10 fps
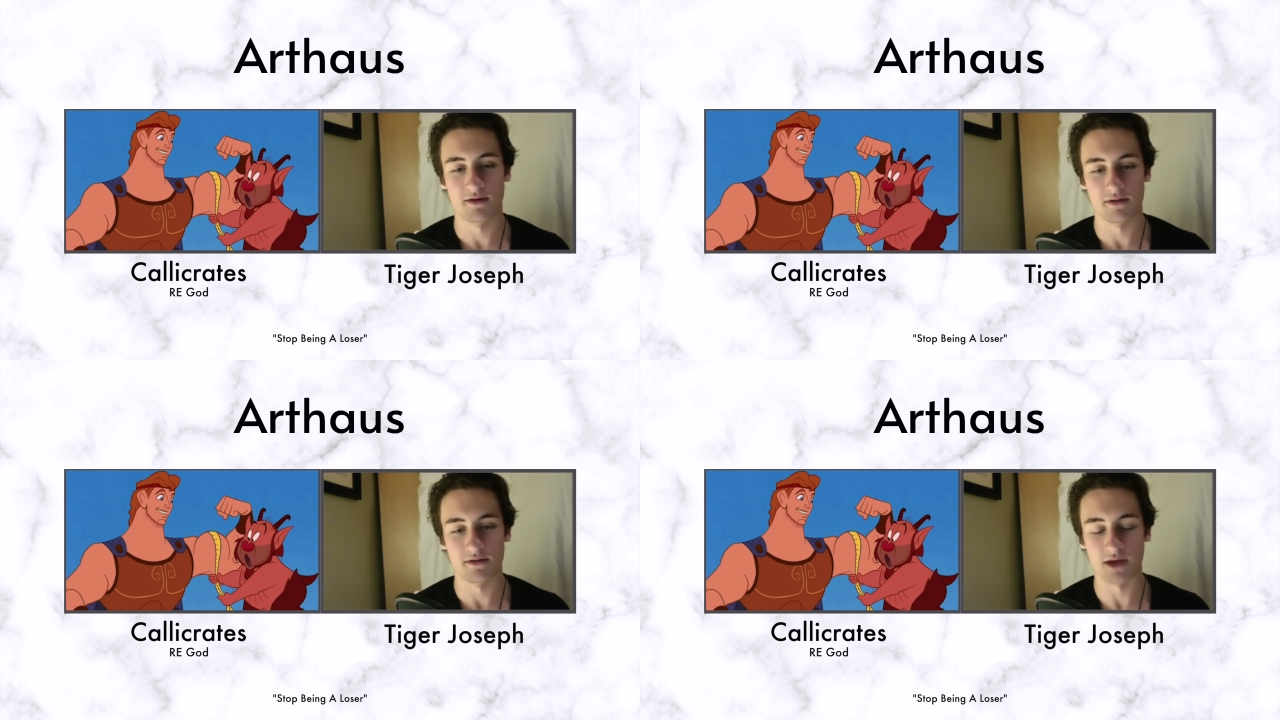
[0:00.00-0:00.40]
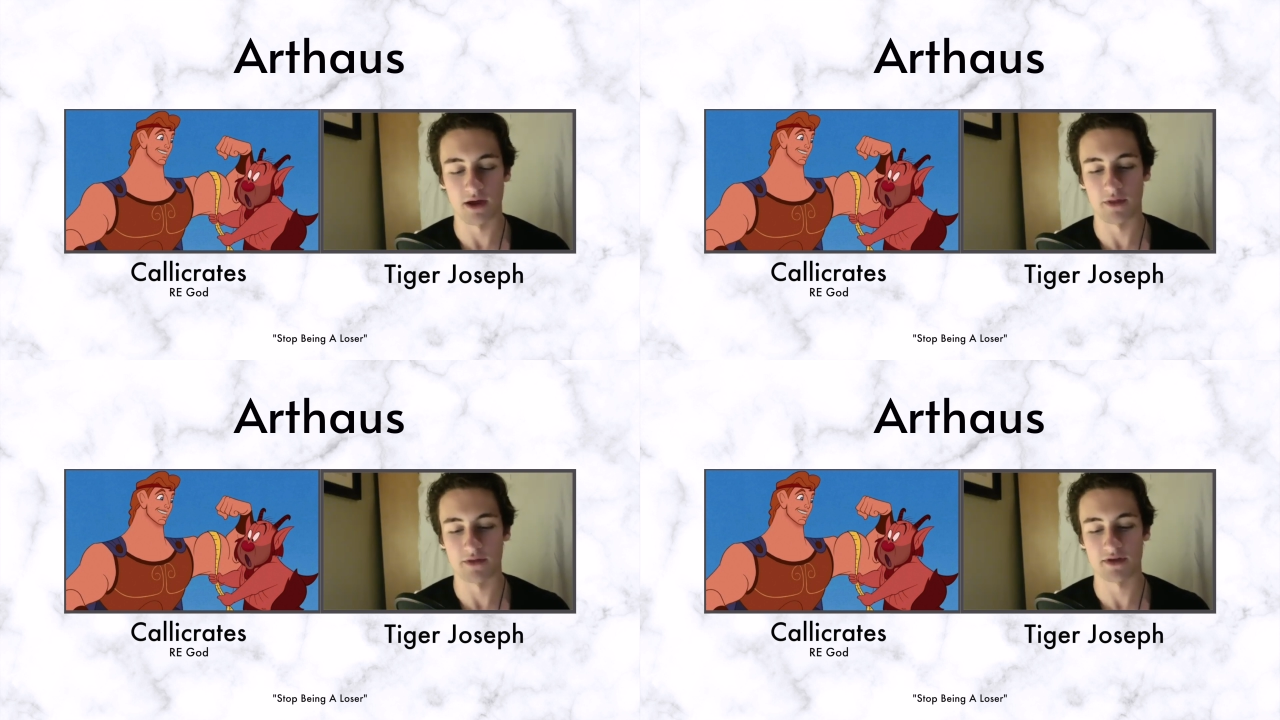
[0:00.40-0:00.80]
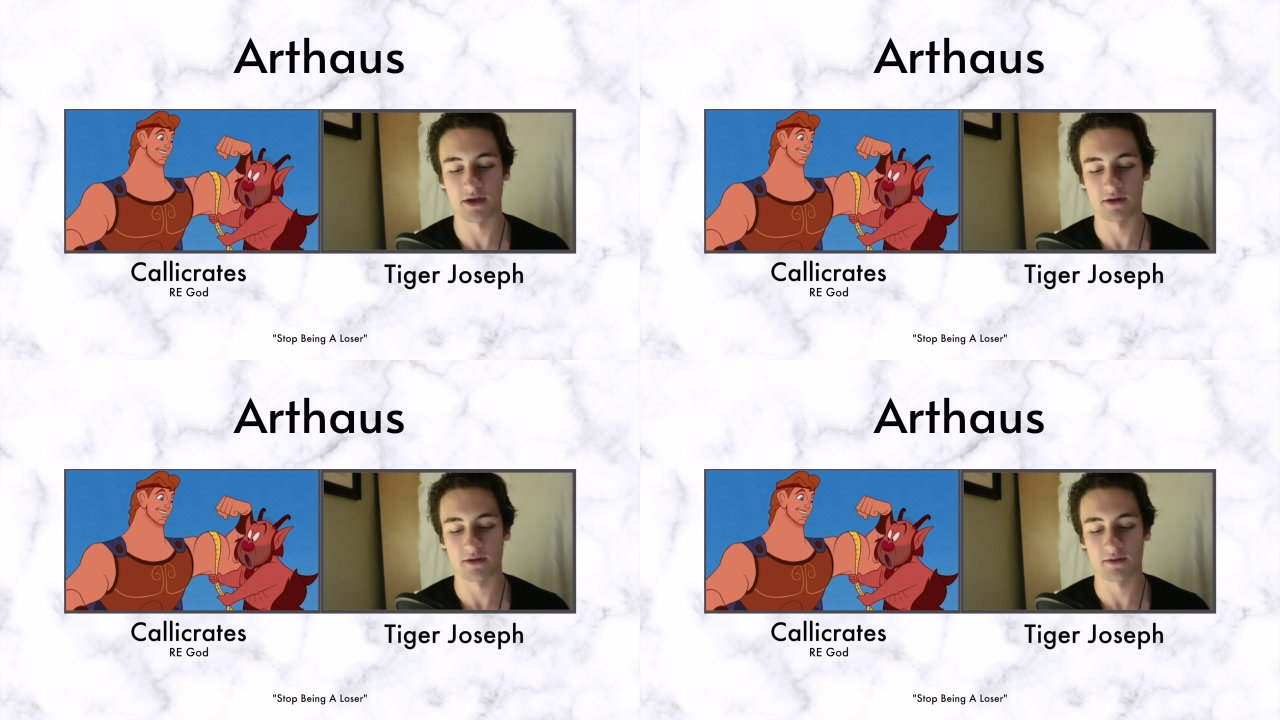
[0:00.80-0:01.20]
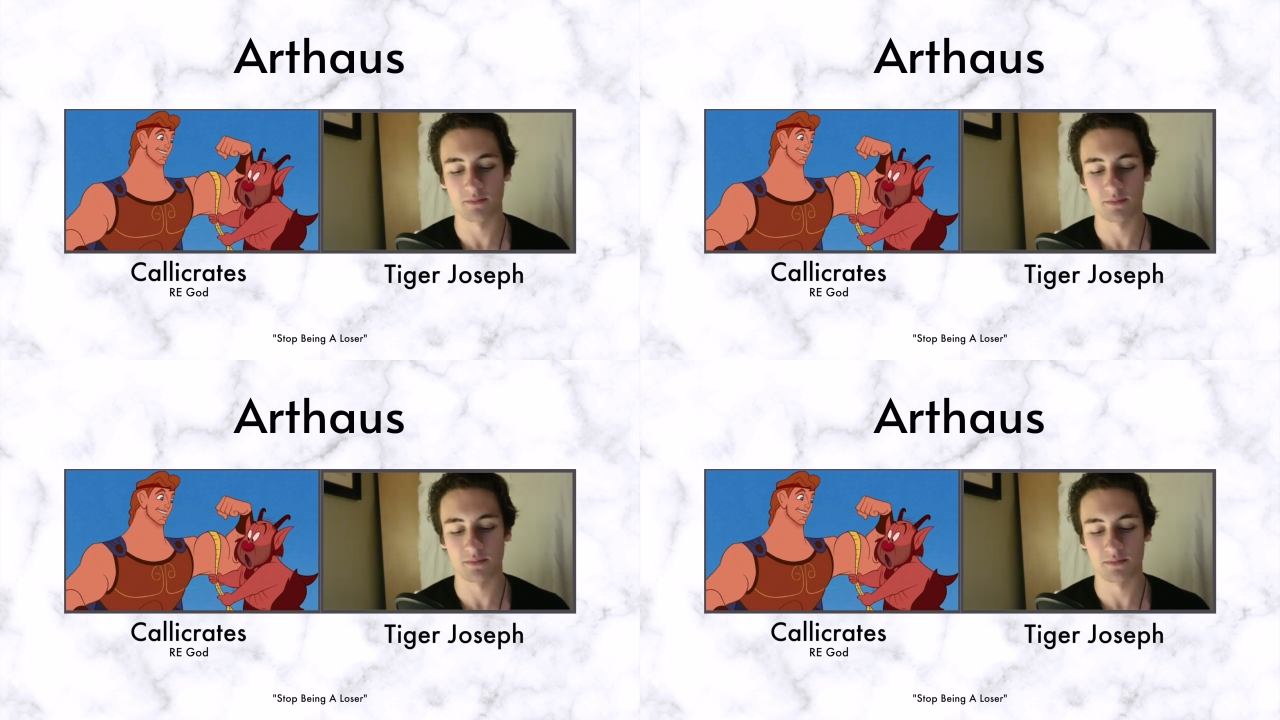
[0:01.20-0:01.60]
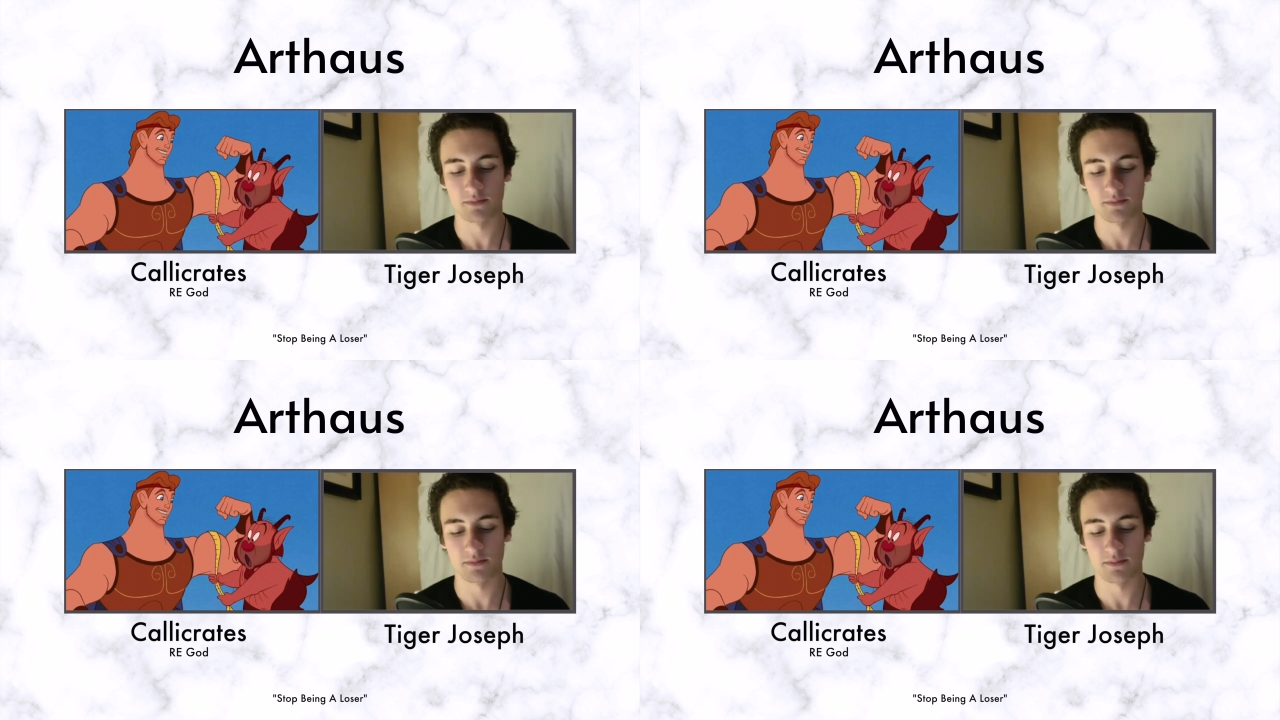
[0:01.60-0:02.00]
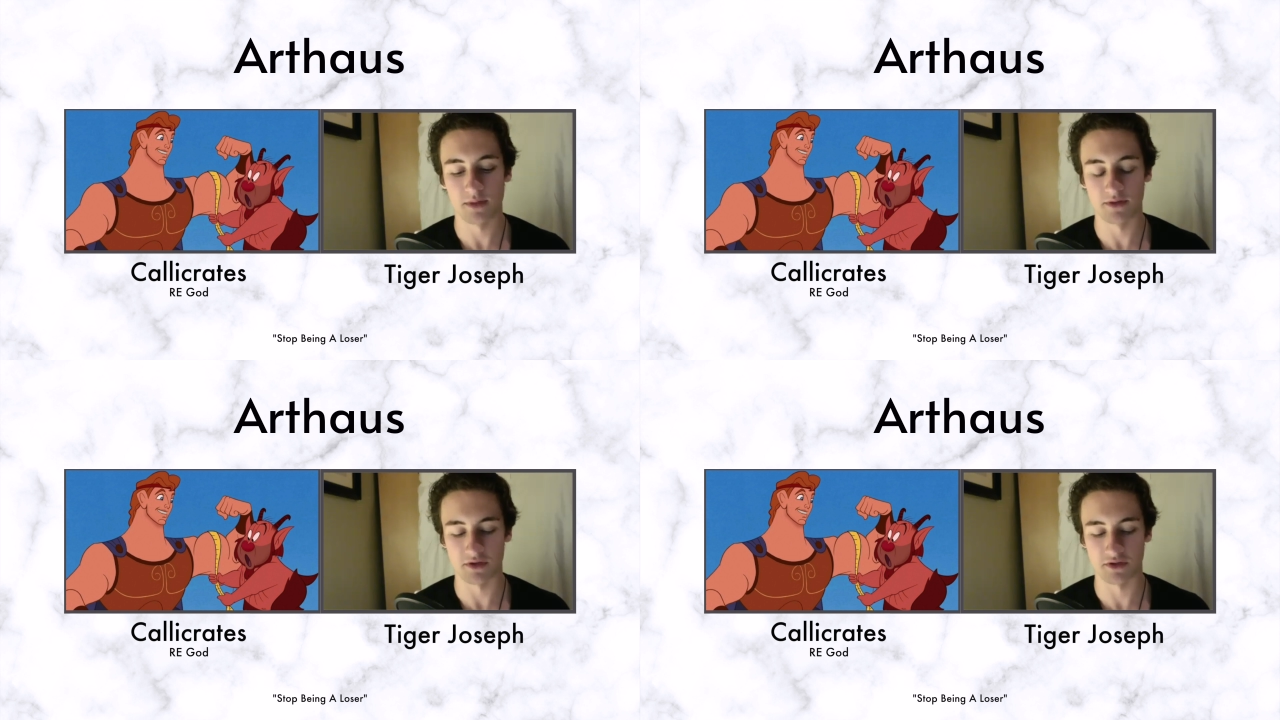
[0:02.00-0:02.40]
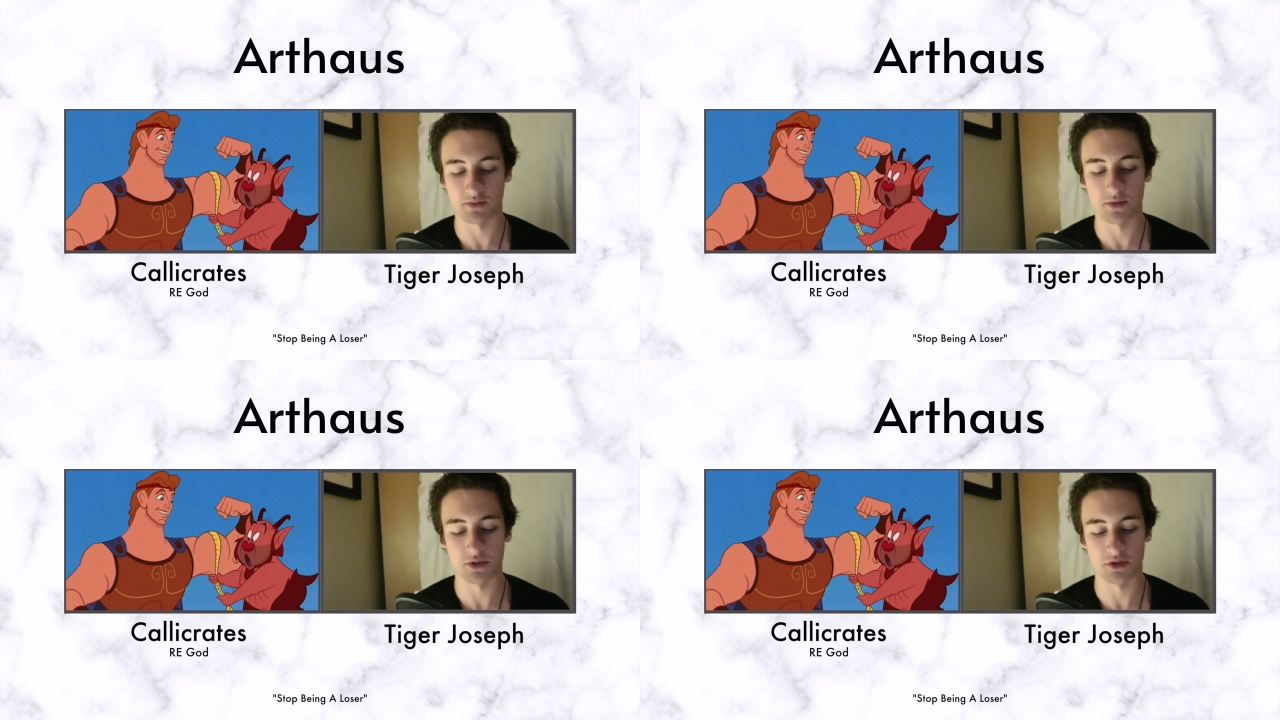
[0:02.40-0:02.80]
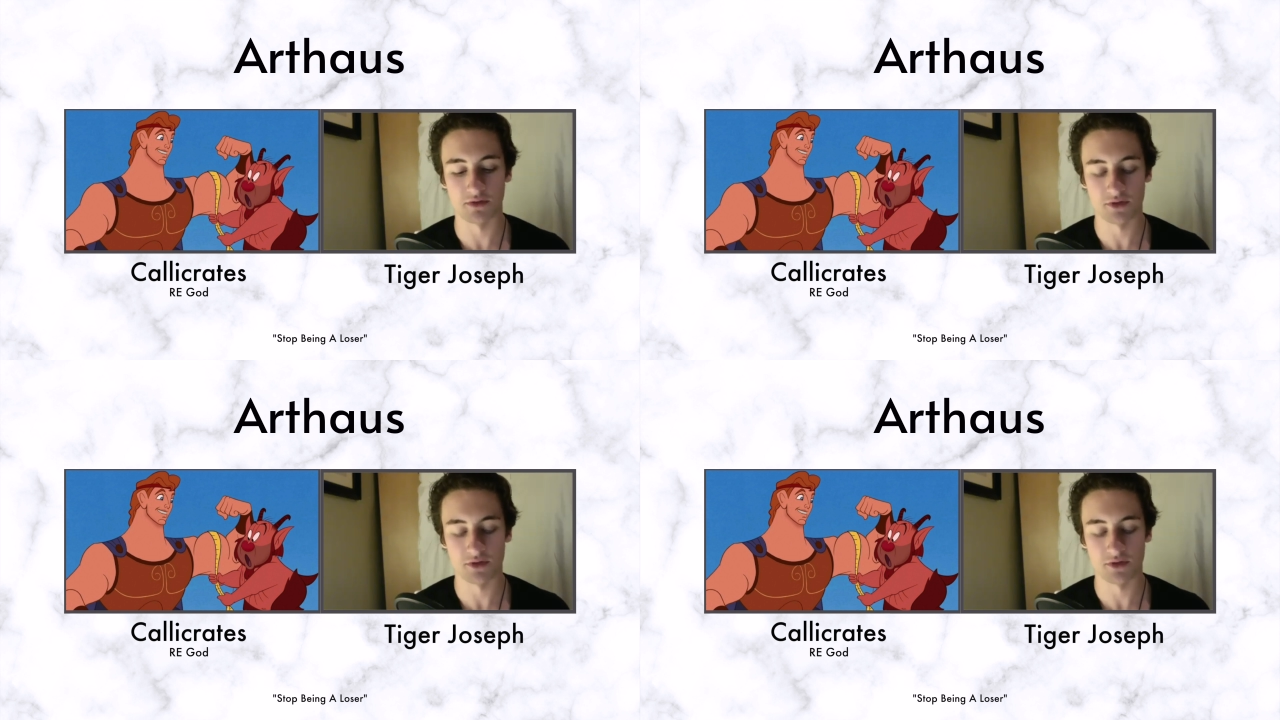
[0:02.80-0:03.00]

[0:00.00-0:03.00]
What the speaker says: Yeah, that's like submission,